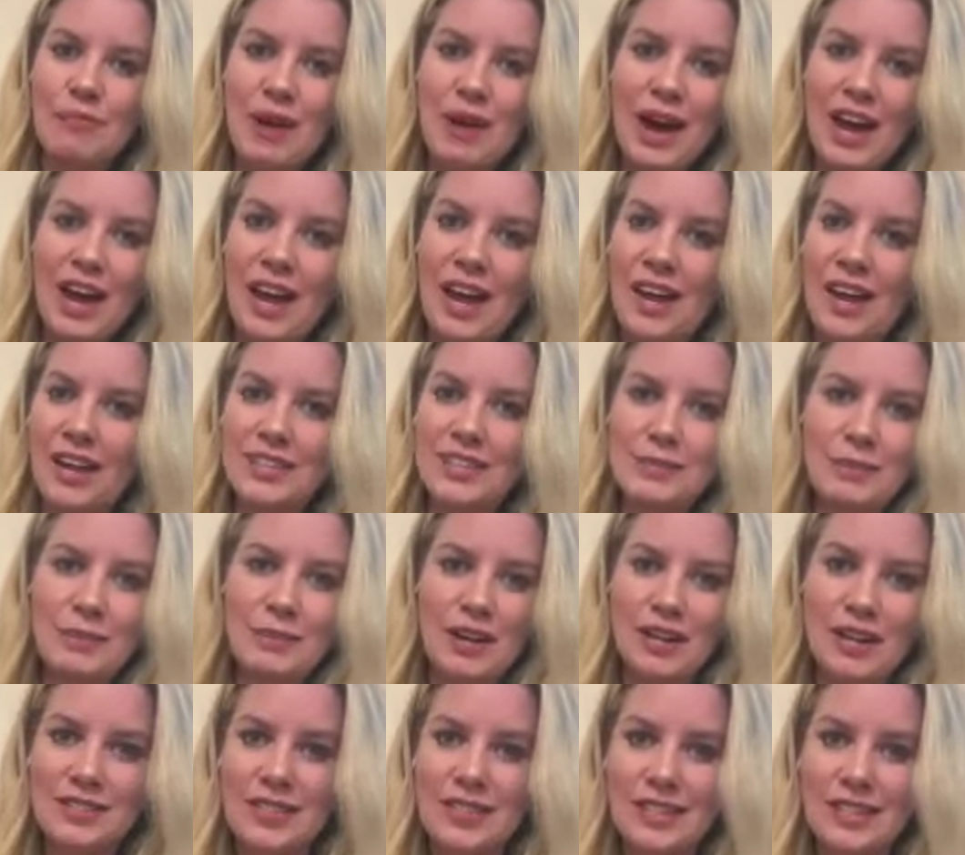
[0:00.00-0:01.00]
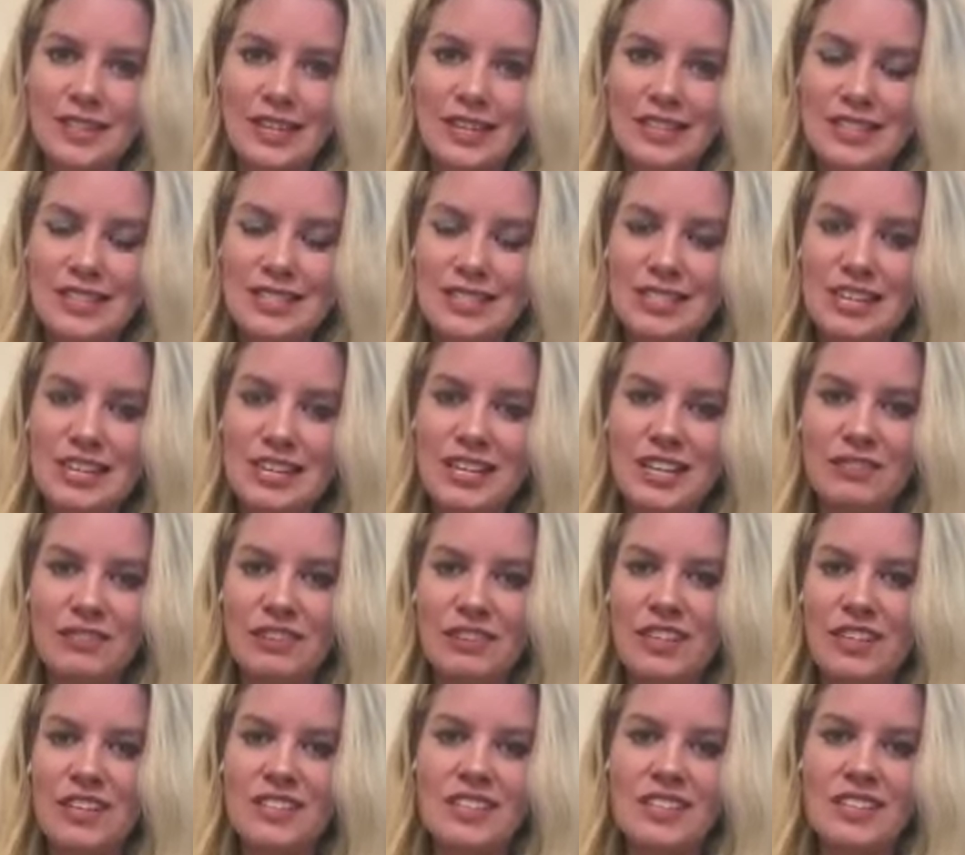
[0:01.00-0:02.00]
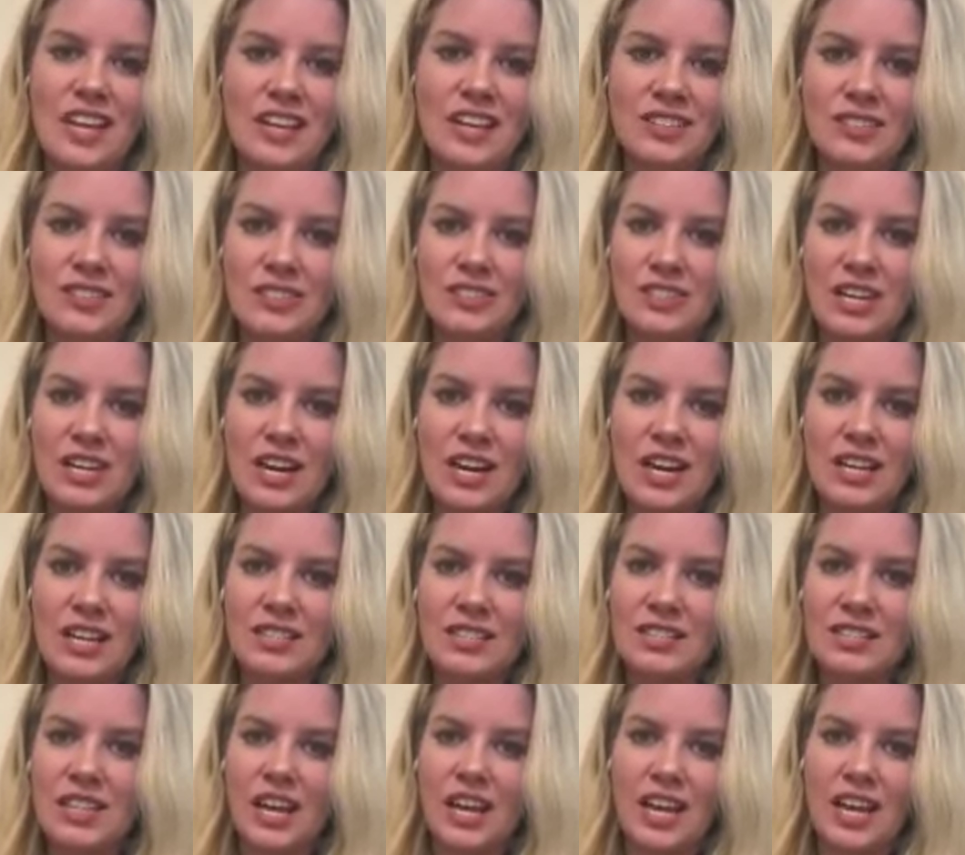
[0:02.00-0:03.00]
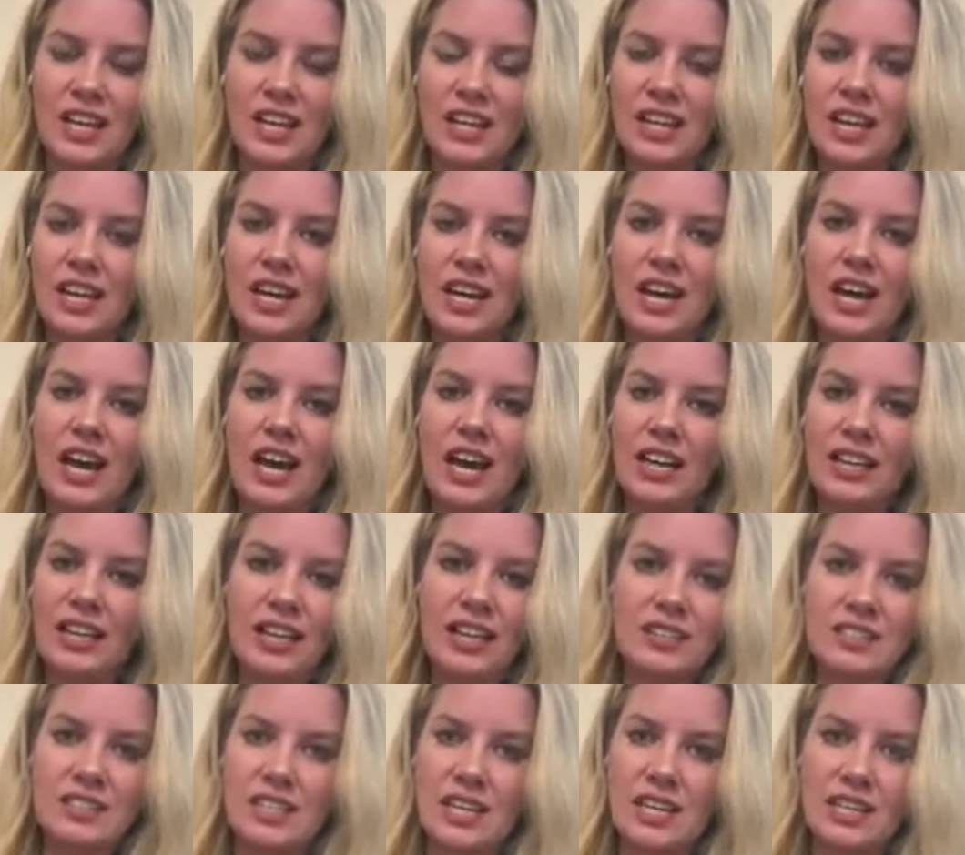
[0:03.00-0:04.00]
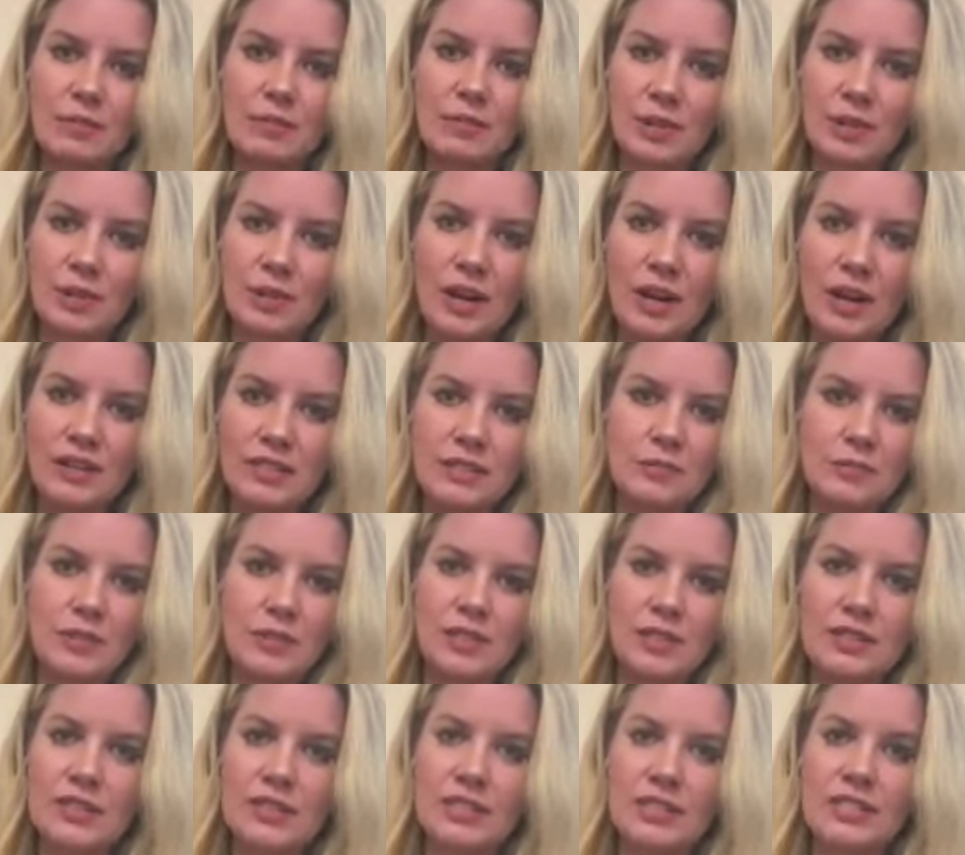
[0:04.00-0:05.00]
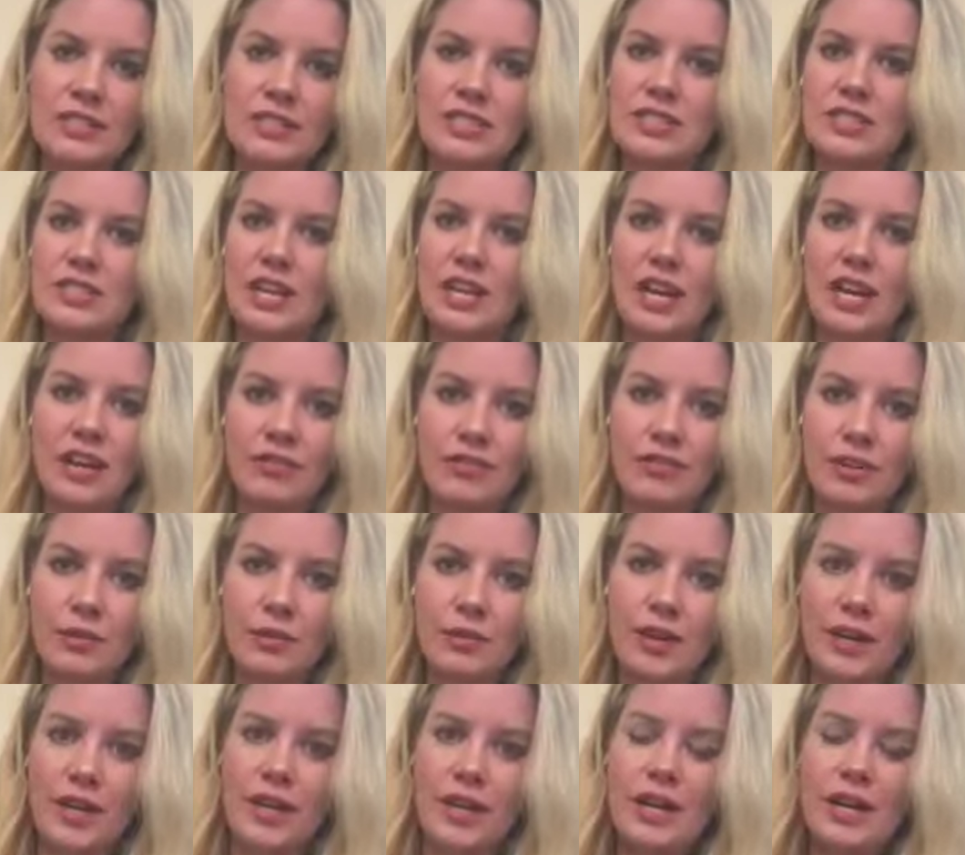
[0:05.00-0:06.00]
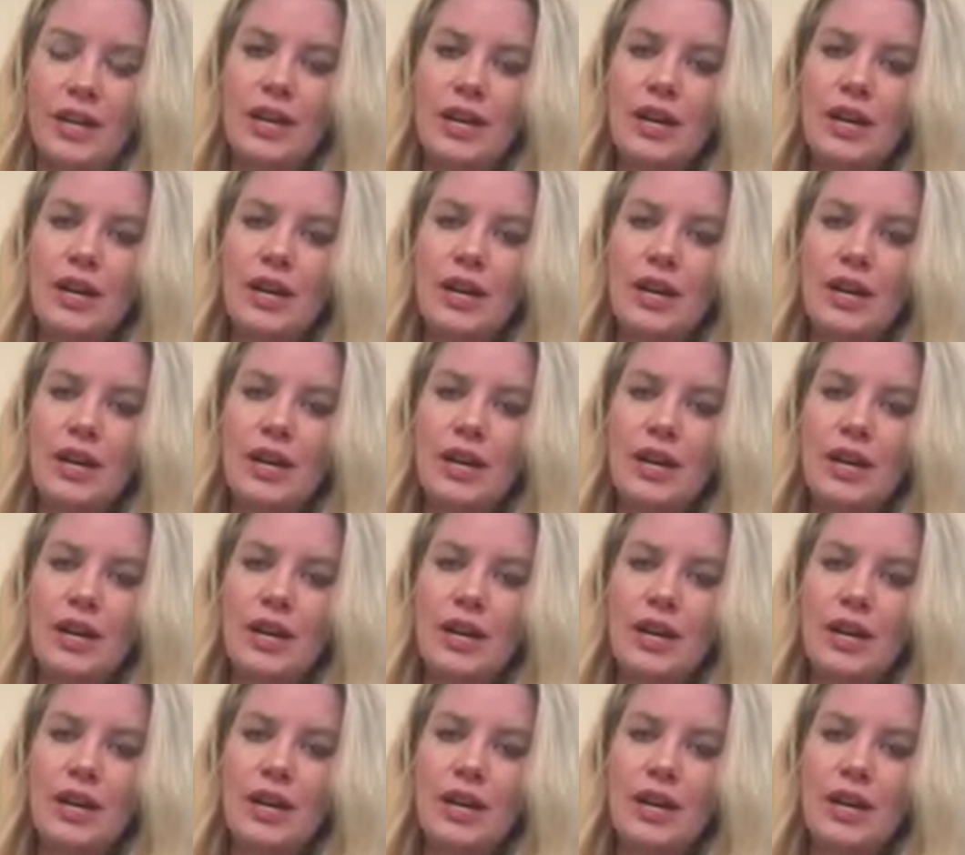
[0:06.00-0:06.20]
My husband has ADHD, and if he doesn't exercise, like I can't stand to be around him because he's just like everywhere.